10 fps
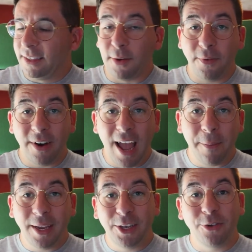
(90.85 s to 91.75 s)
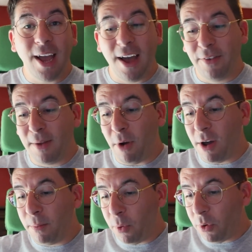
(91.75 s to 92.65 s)
So I'm very happy to have him
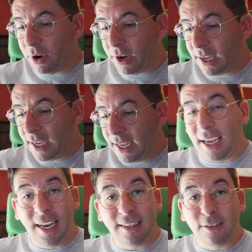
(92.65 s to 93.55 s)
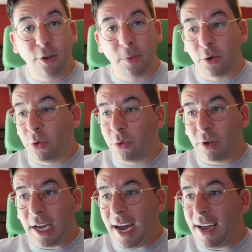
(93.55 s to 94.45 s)
on board, and he's a super
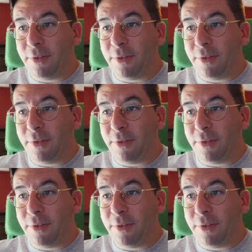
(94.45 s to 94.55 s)
cool guy.